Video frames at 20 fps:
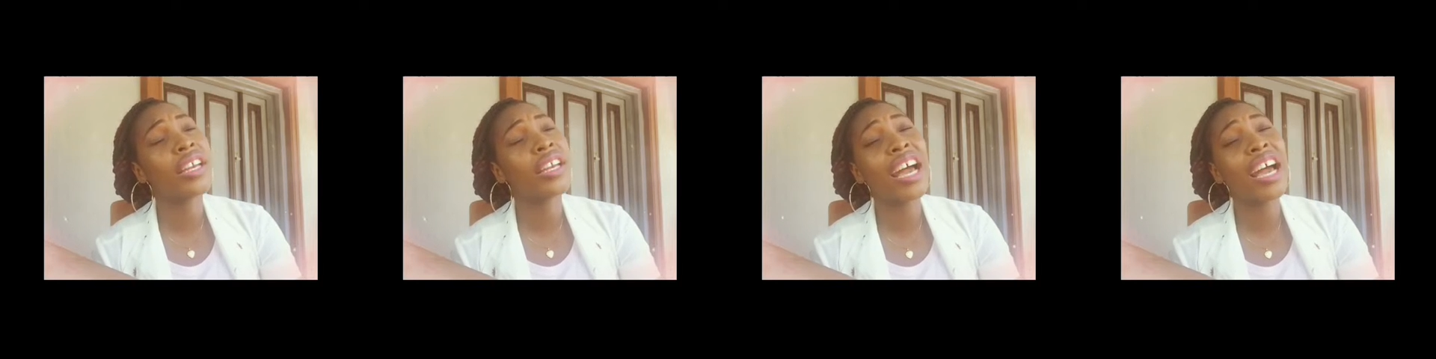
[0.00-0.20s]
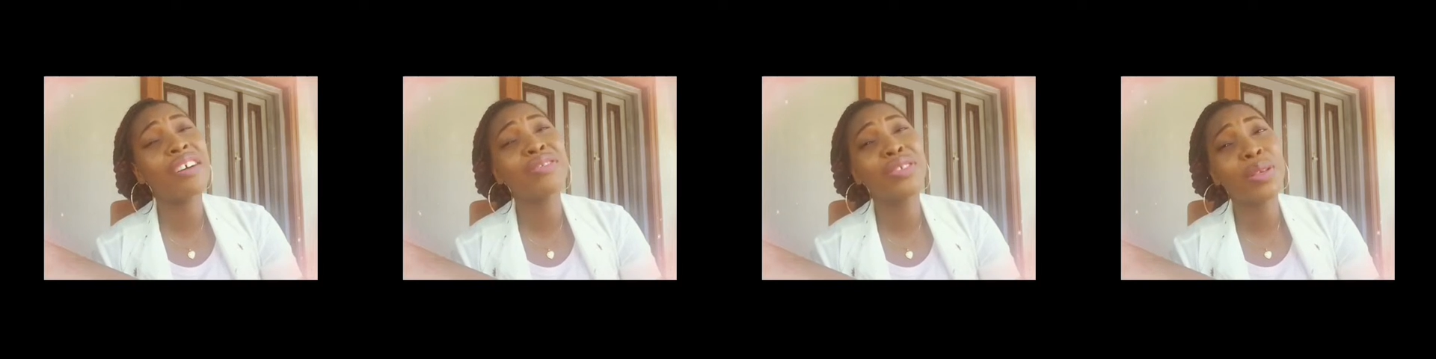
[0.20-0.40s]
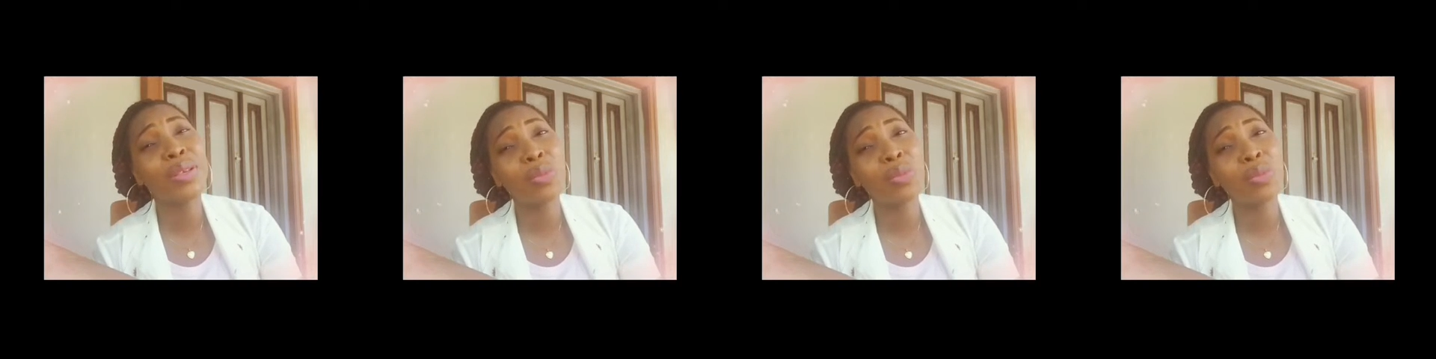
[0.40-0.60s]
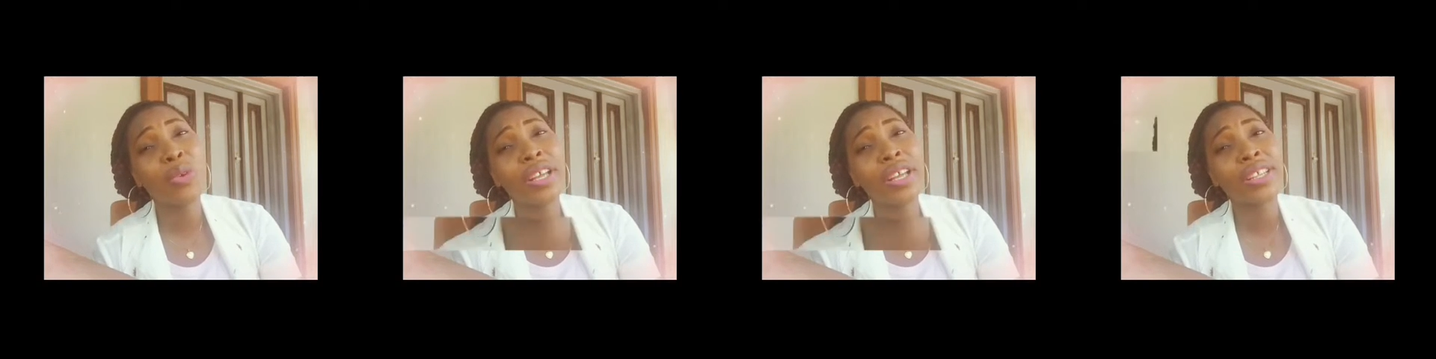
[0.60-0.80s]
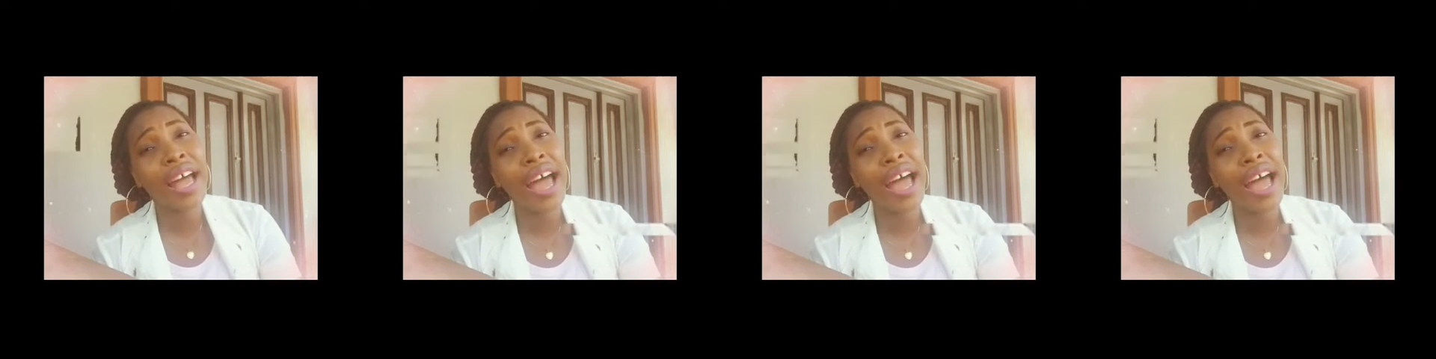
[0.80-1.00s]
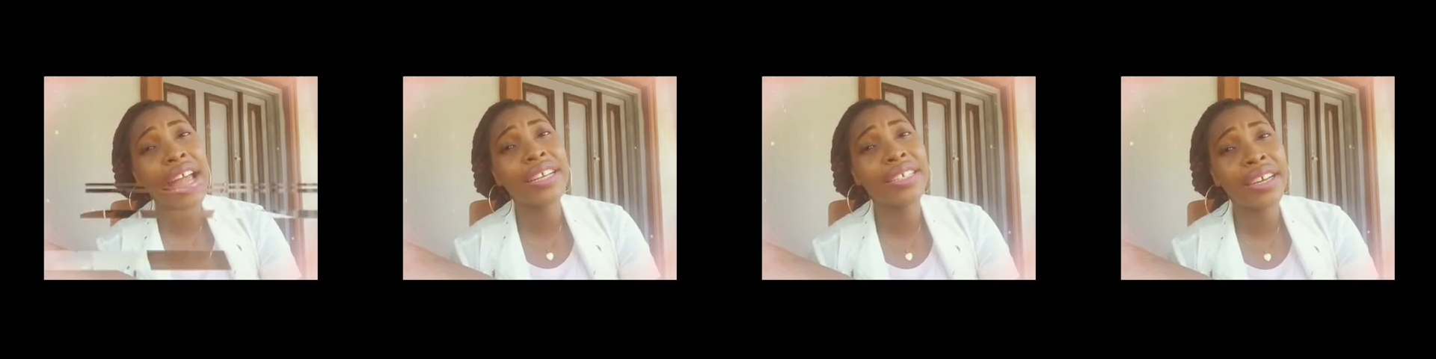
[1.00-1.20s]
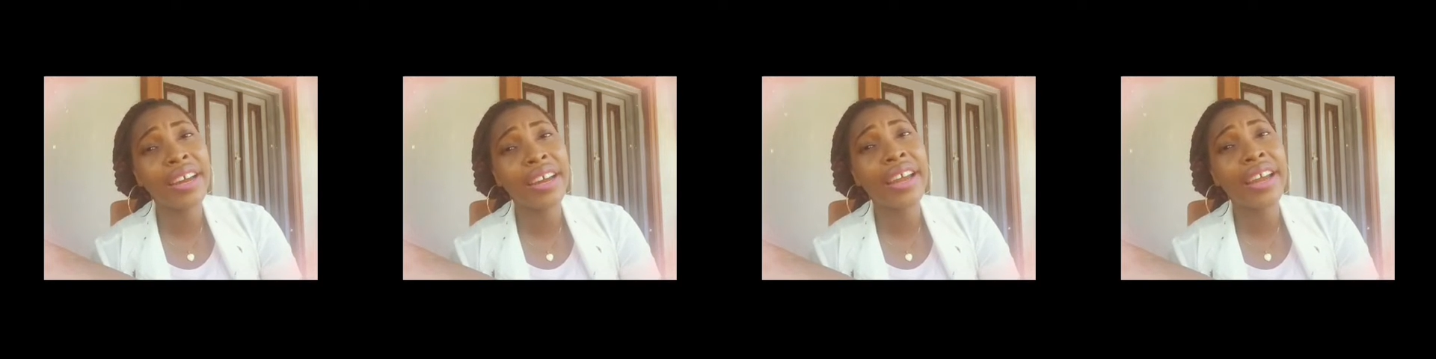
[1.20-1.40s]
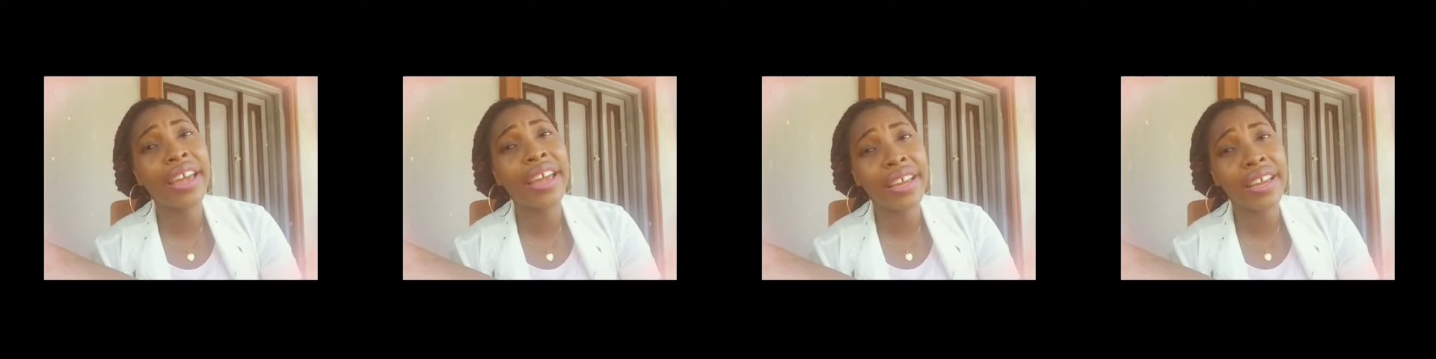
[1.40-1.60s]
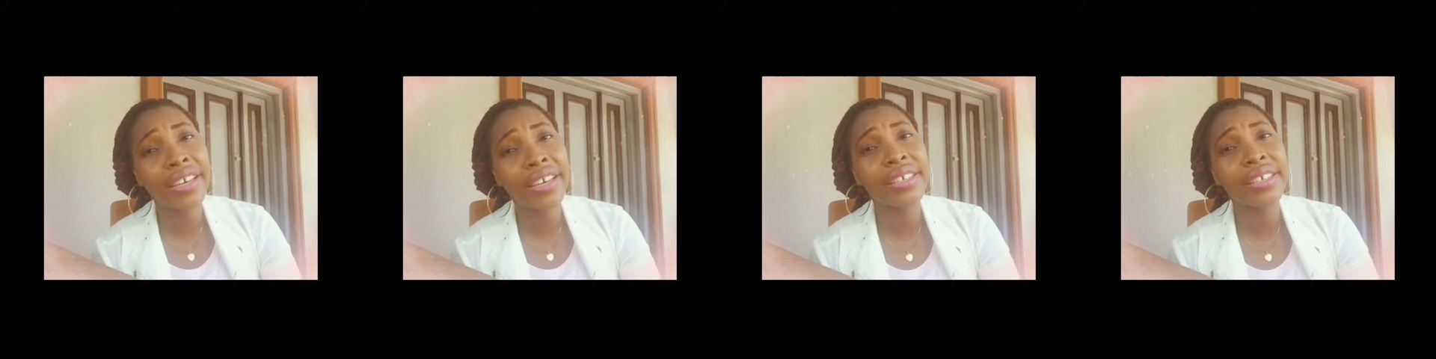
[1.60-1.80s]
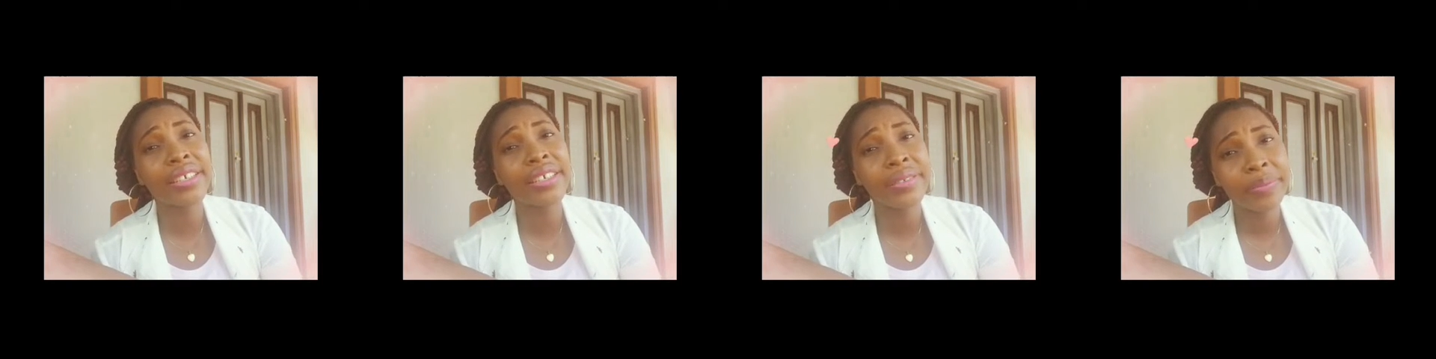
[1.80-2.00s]
that they have somewhere to hide their head
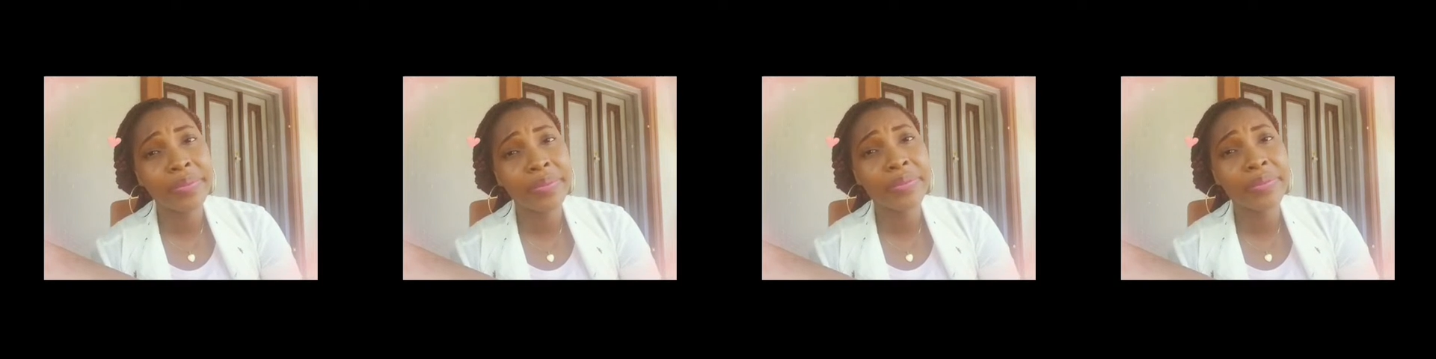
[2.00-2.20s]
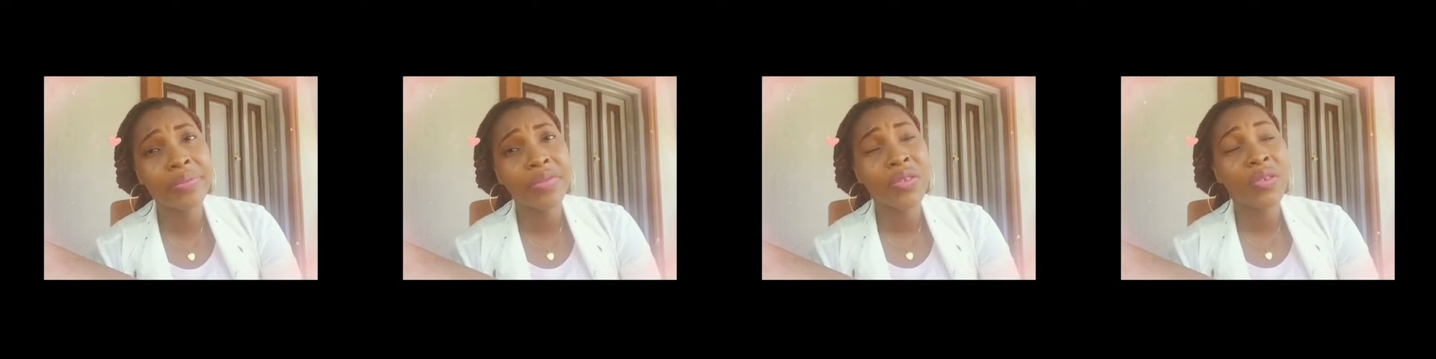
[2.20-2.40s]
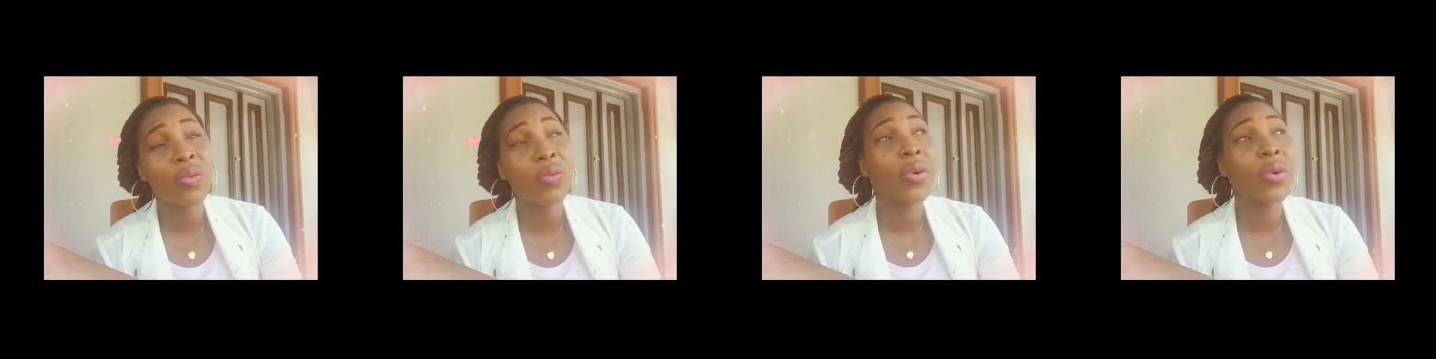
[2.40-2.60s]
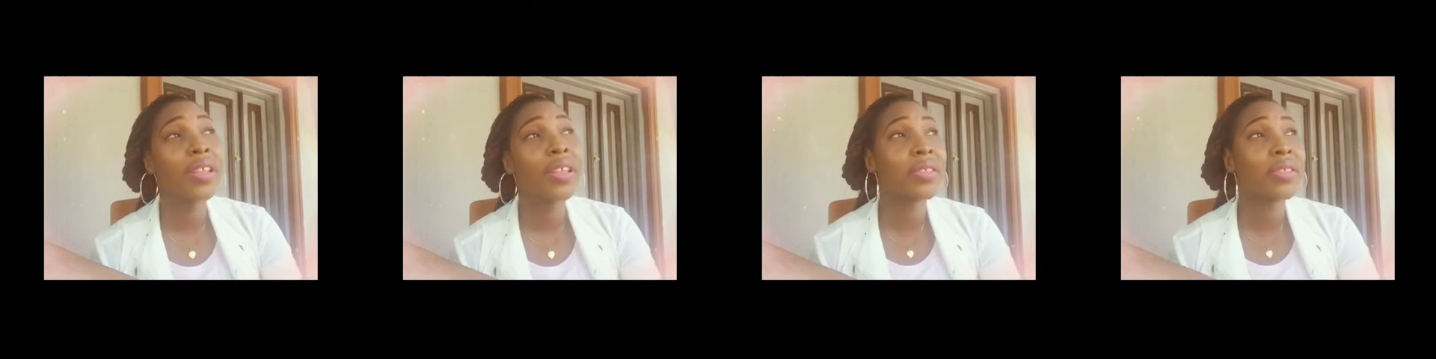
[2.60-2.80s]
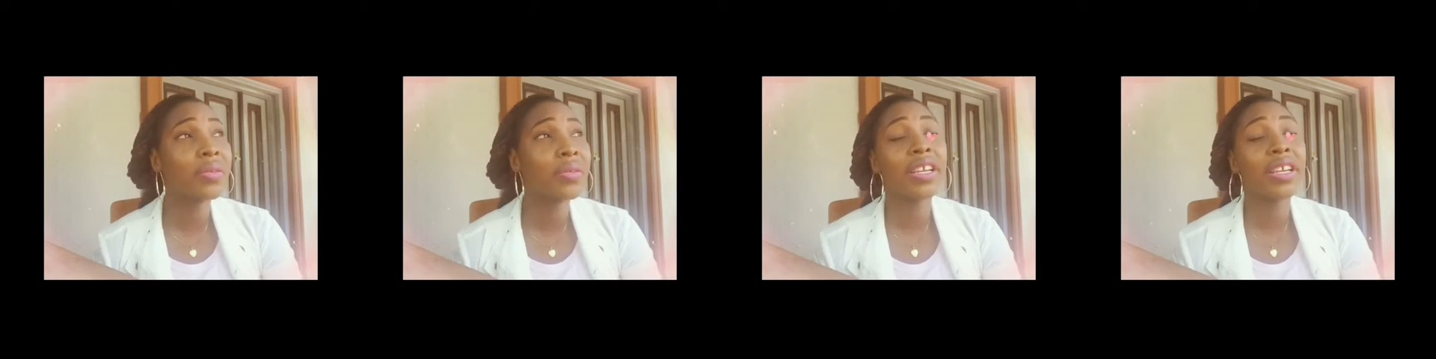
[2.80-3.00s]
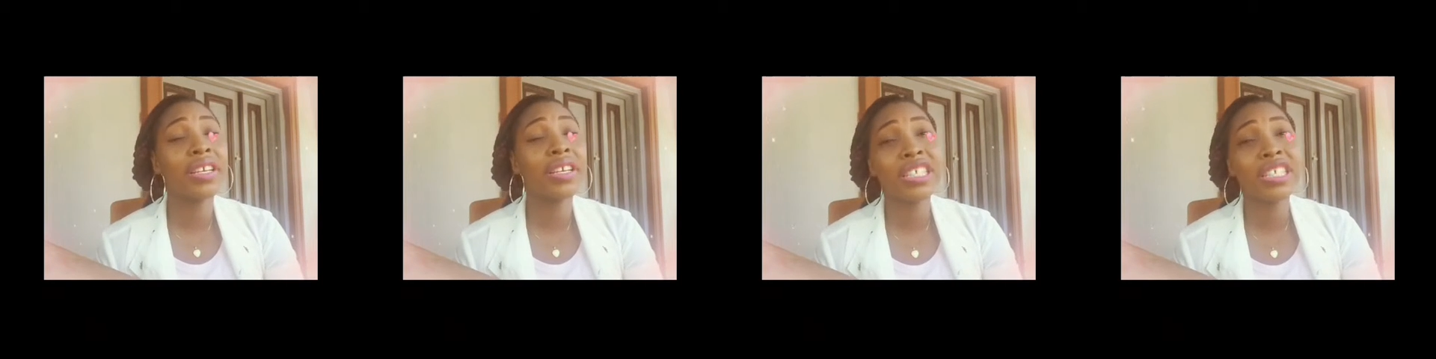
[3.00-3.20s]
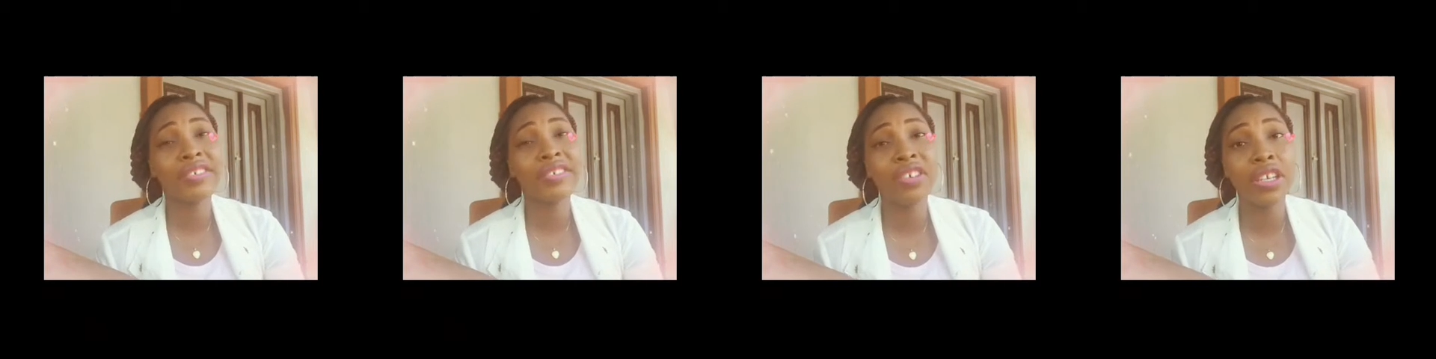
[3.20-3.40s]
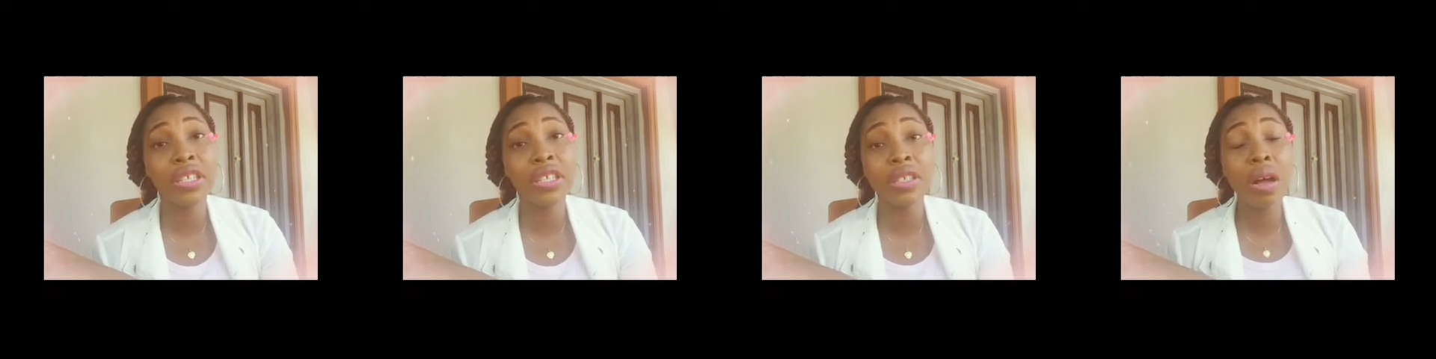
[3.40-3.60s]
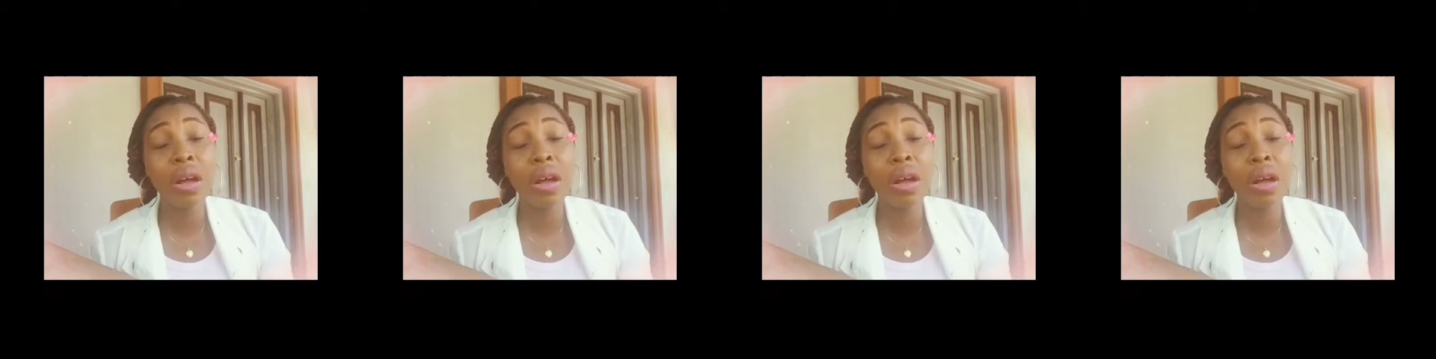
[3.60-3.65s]
when the rain is falling.